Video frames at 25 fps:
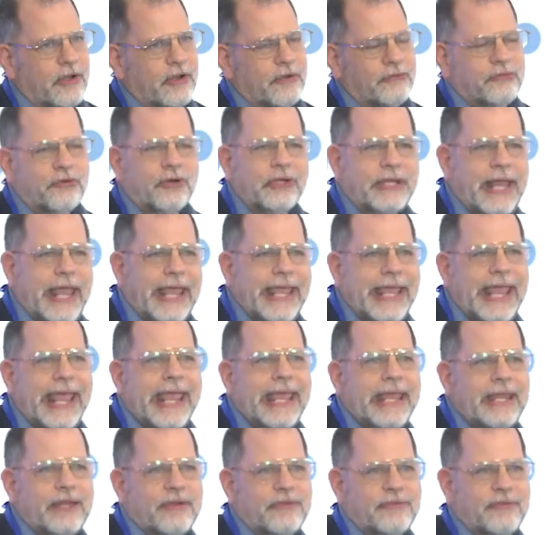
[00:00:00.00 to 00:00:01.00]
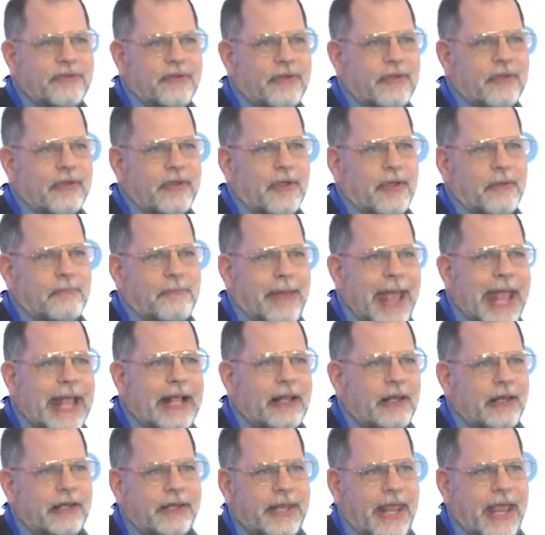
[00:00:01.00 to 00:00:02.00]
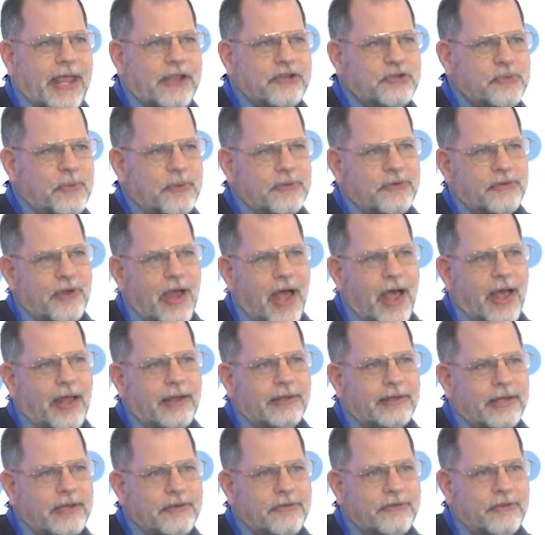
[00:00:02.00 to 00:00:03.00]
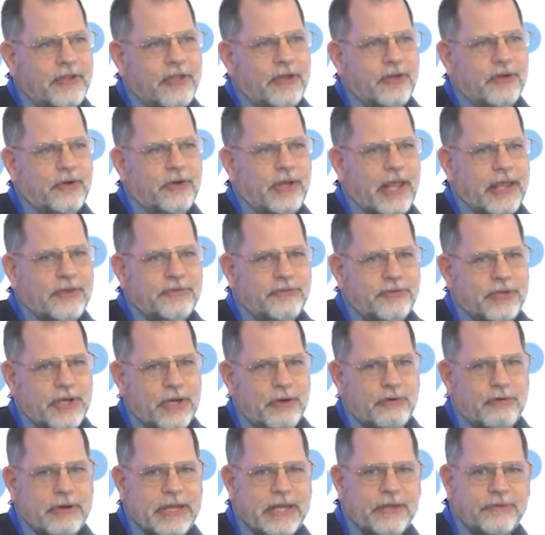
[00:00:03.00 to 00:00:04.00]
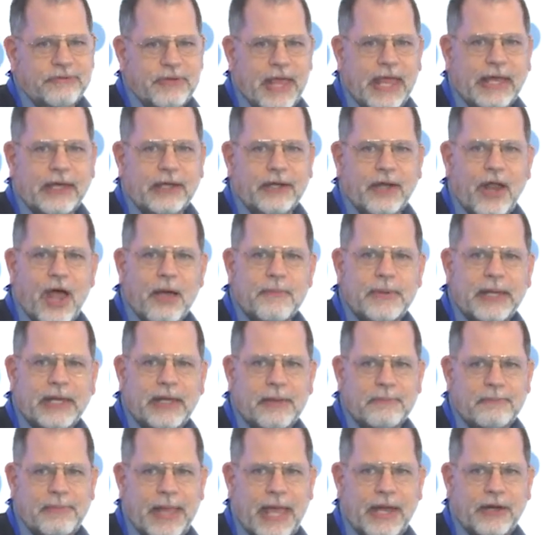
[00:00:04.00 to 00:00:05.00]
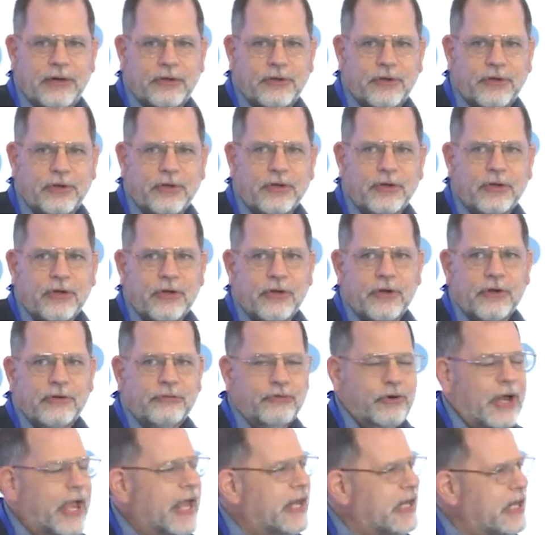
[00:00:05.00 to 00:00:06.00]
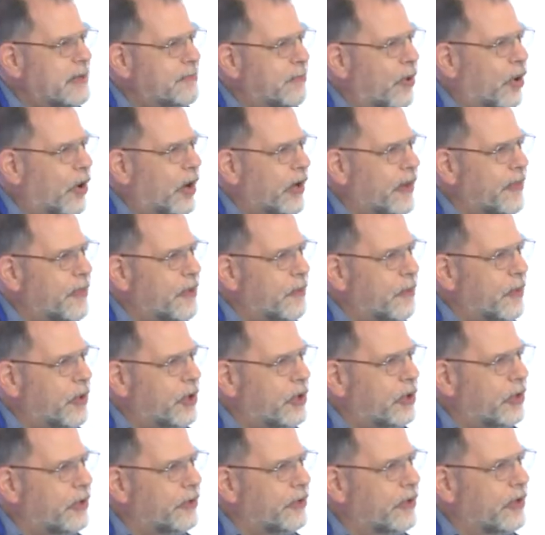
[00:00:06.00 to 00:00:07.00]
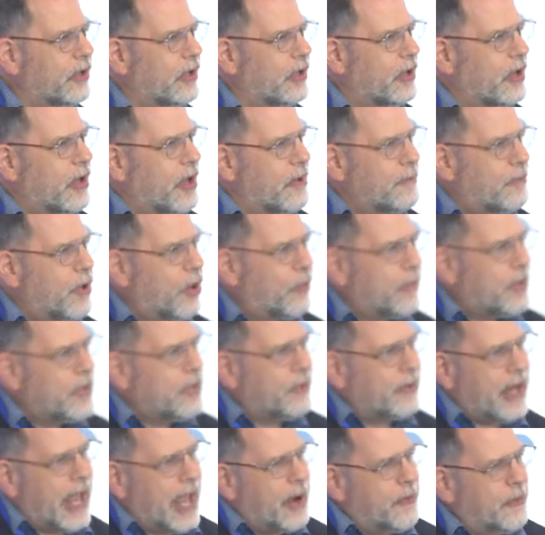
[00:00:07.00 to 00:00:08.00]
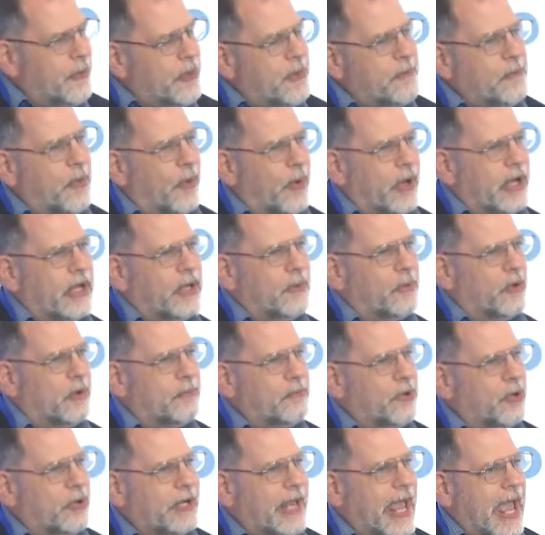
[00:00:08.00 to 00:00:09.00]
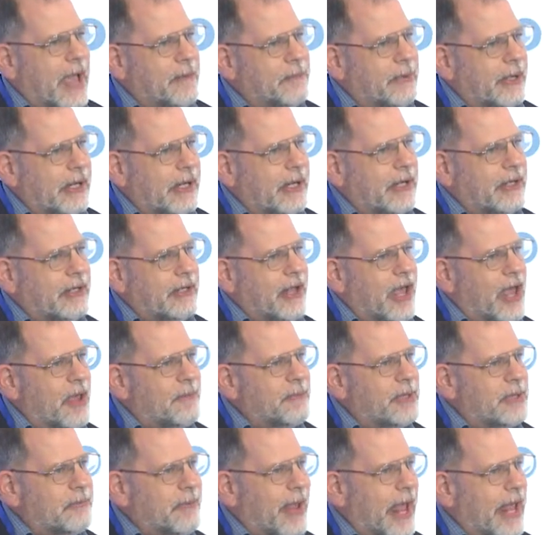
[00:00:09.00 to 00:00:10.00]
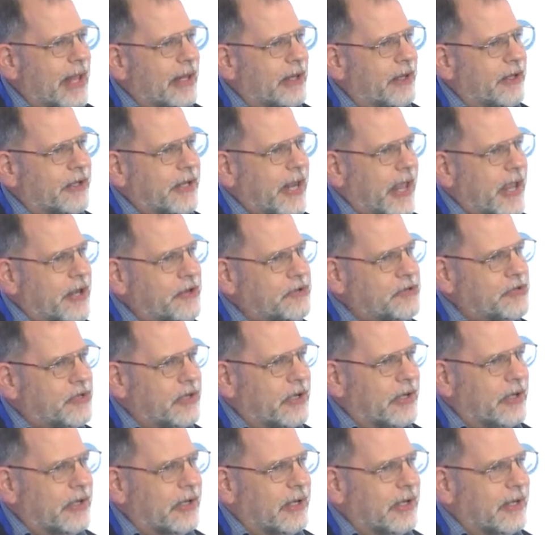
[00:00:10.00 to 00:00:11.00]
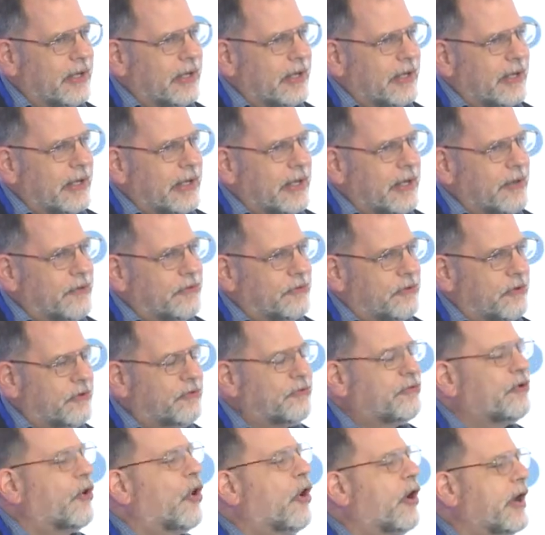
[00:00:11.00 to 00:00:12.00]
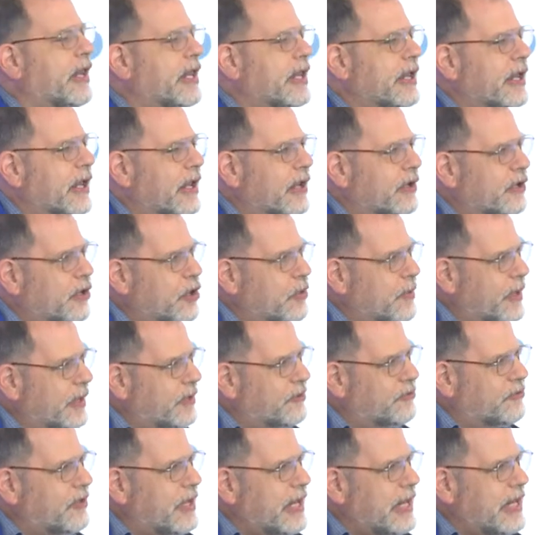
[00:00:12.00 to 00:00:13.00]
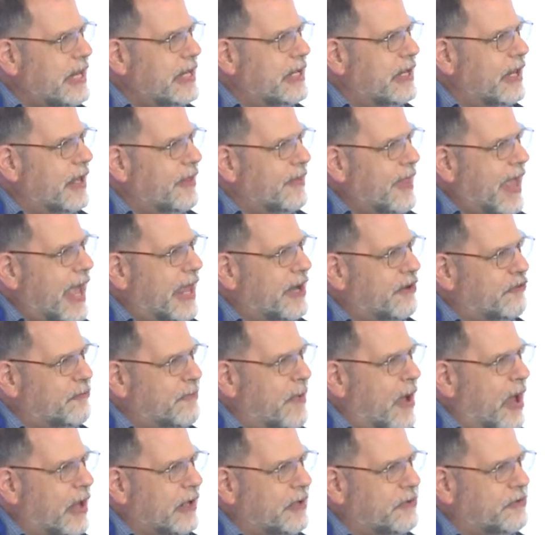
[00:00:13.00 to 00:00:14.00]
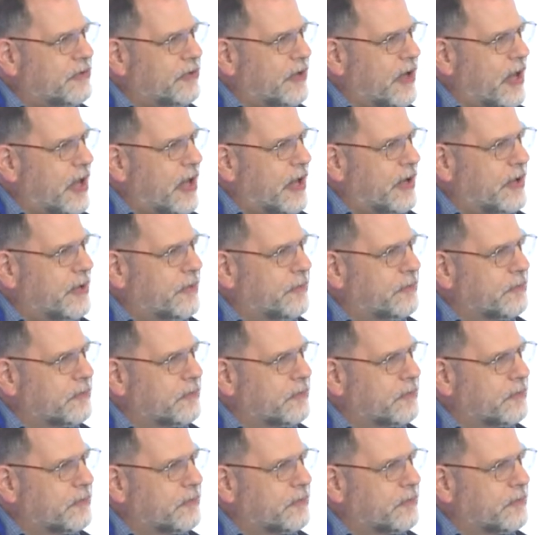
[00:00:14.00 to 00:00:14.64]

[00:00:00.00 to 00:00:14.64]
for decades, Bangladesh was not considered a serious economic competitor for any part in the world. But we are now at the point where per capita income in Bangladesh is starting to exceed that of Pakistan.